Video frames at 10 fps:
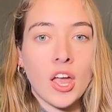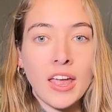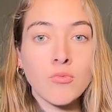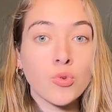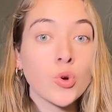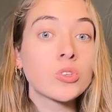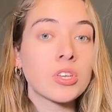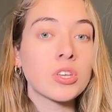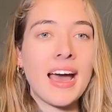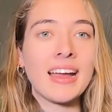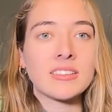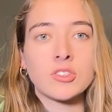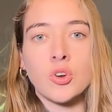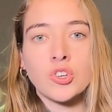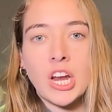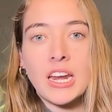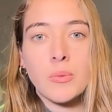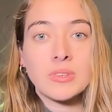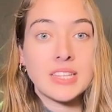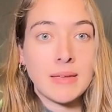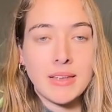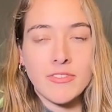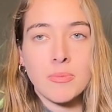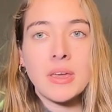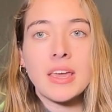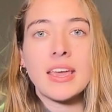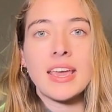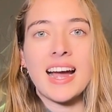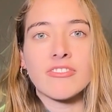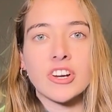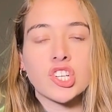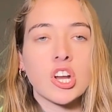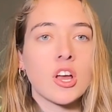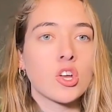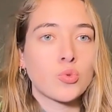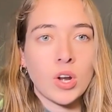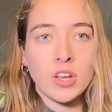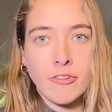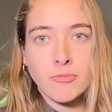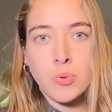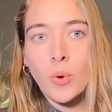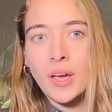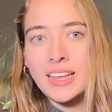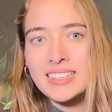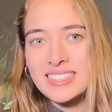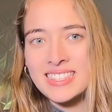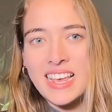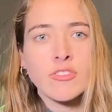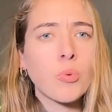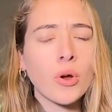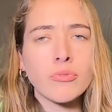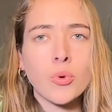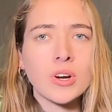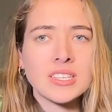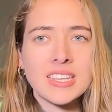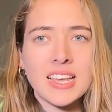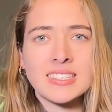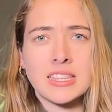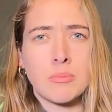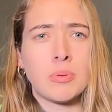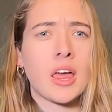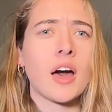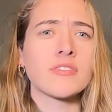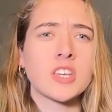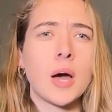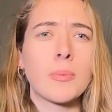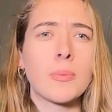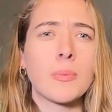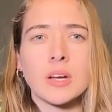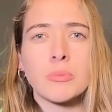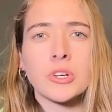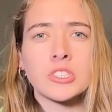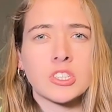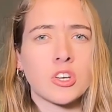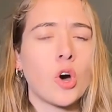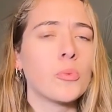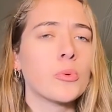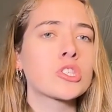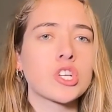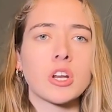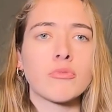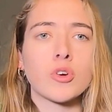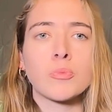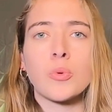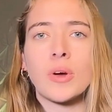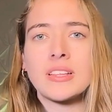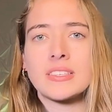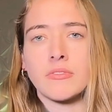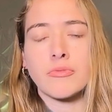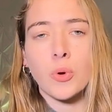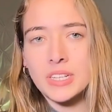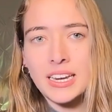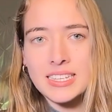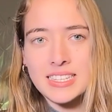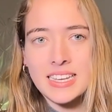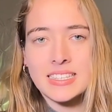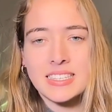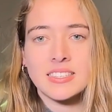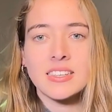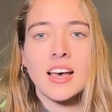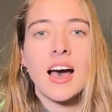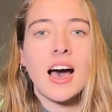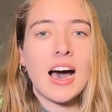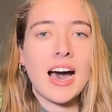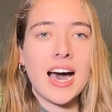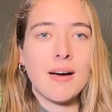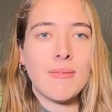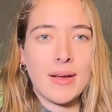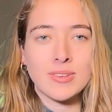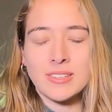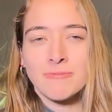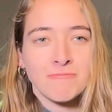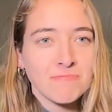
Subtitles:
en route to that, JD was named MVP. He averaged 25 points, 7.4 assists. In the playoffs, he upped those numbers to almost 34 points and 14 assists. And I was